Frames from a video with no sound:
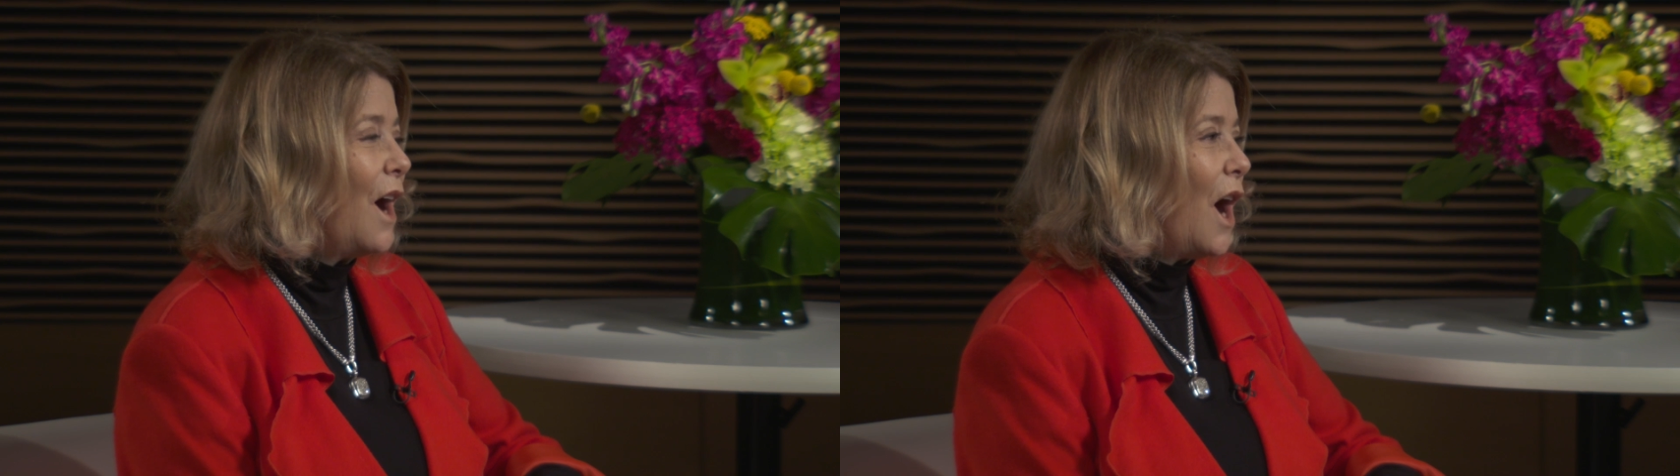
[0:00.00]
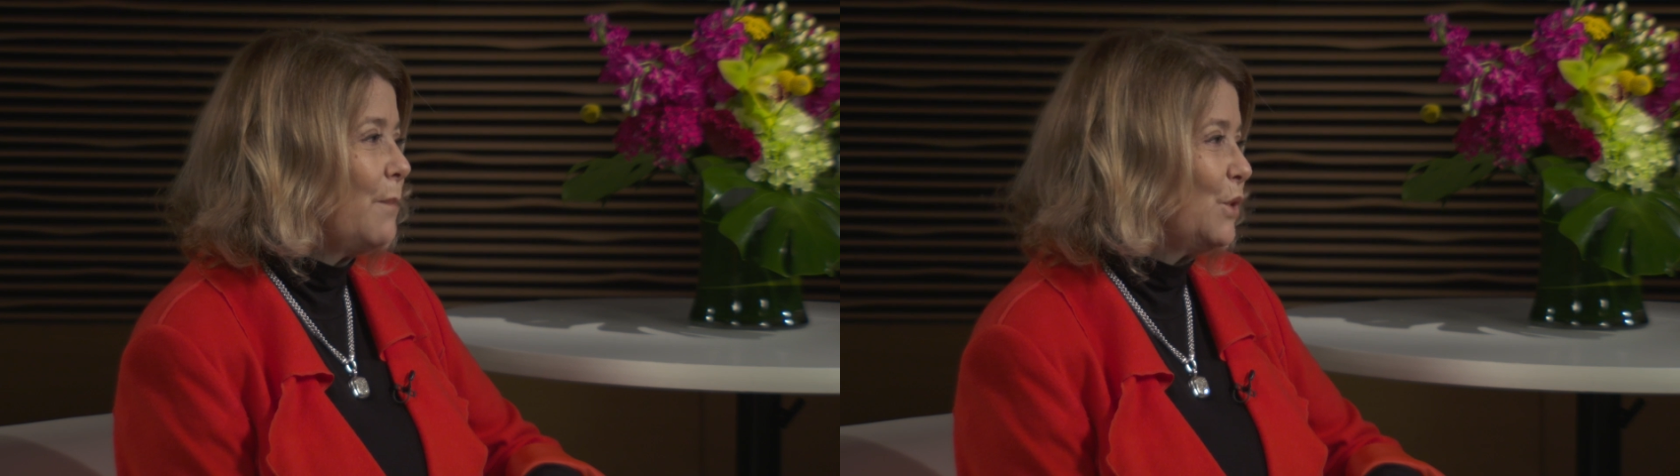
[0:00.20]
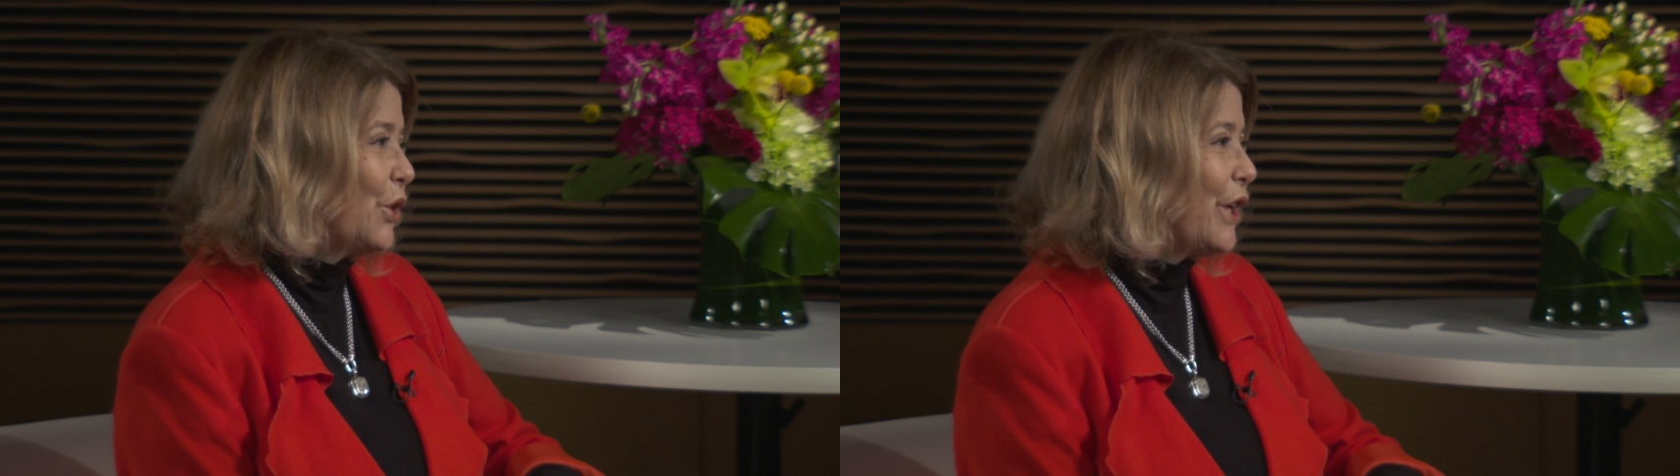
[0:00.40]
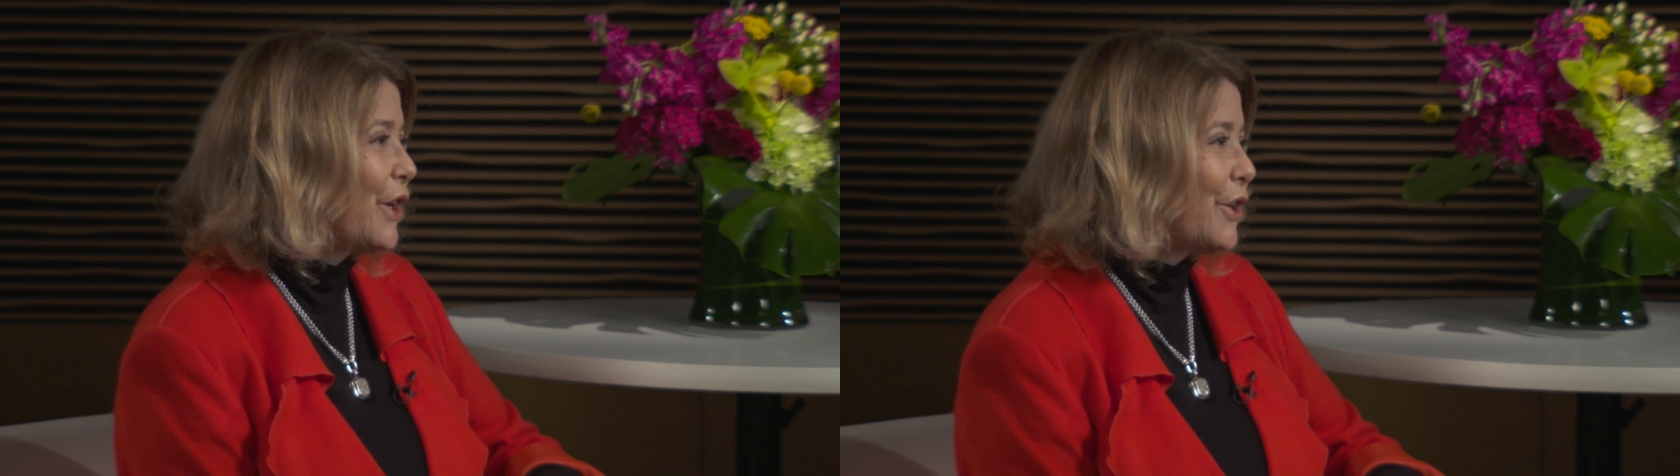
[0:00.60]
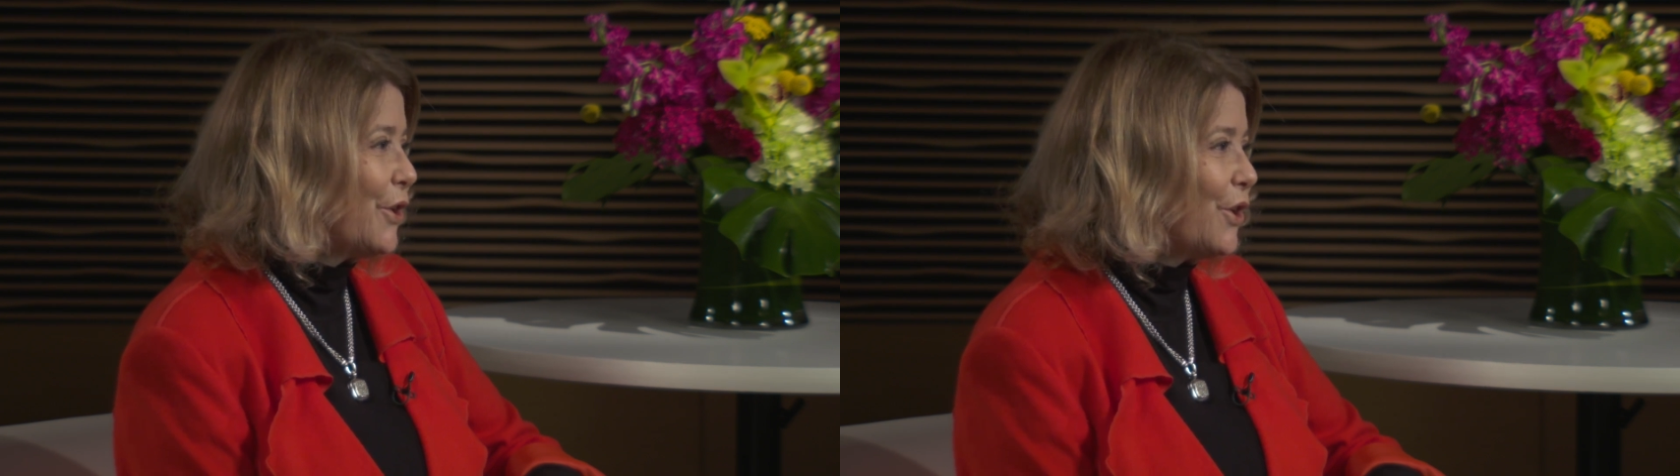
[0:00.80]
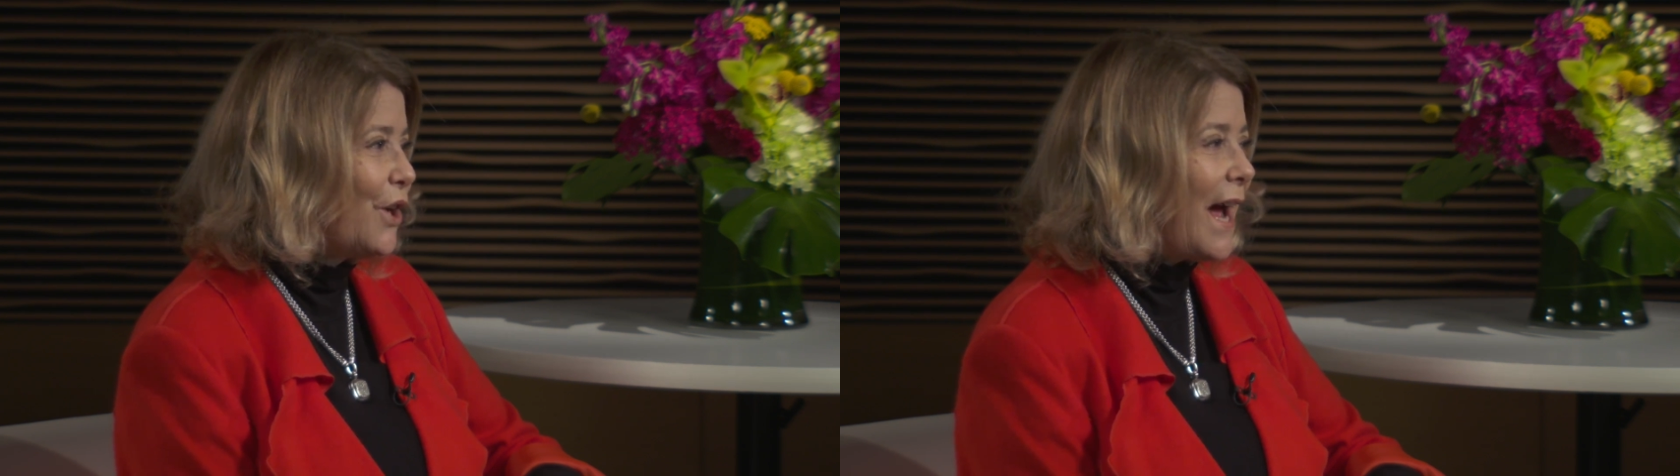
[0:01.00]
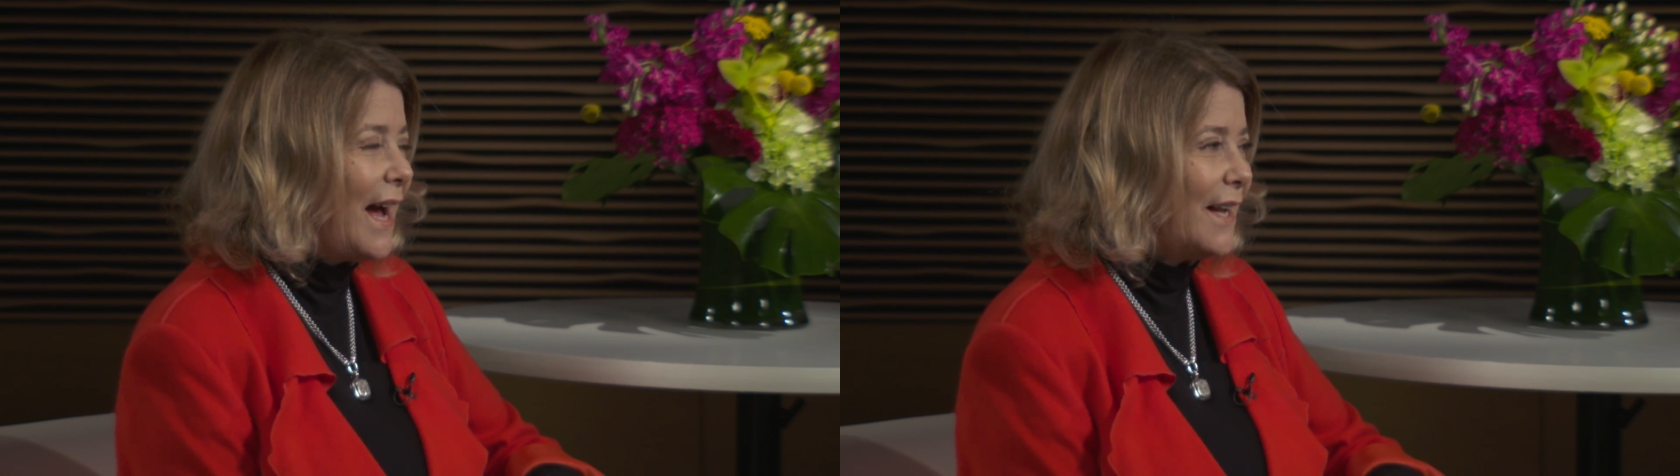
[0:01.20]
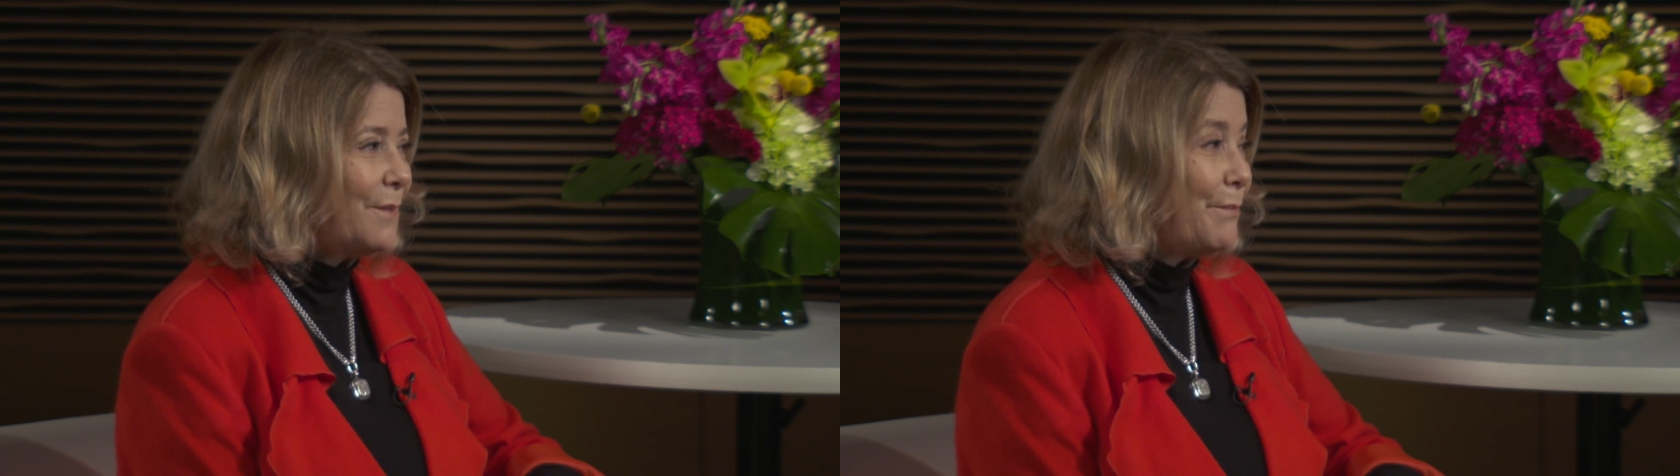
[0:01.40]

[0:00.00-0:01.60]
I'm looking at her at